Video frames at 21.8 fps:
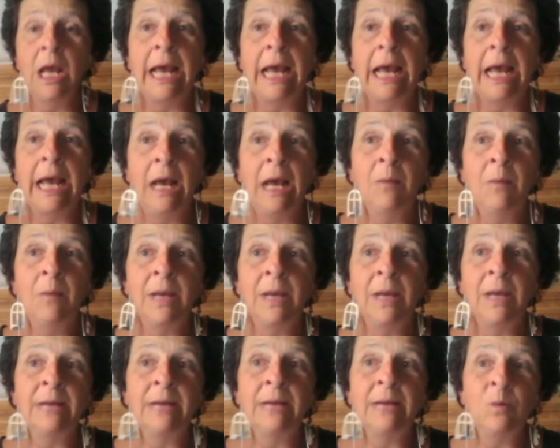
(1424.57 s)

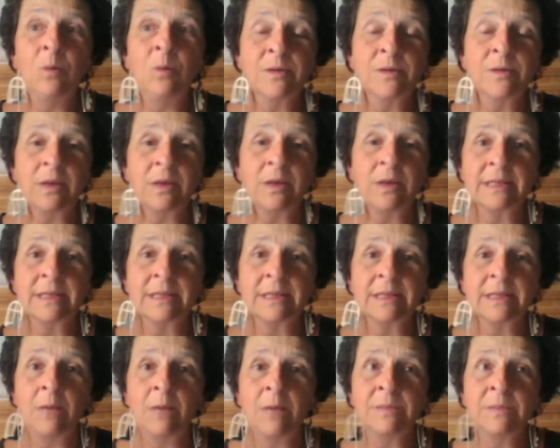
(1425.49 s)
and also it's
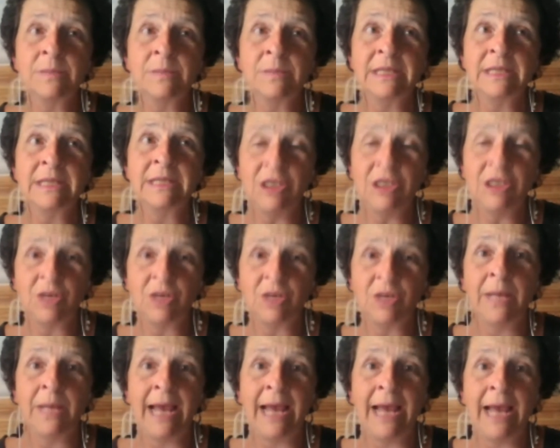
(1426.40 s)
teaching
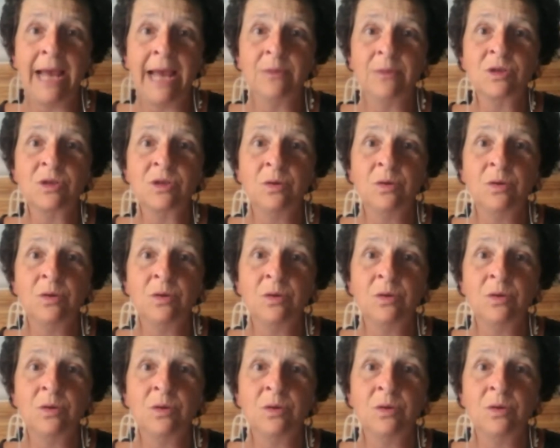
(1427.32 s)
me how to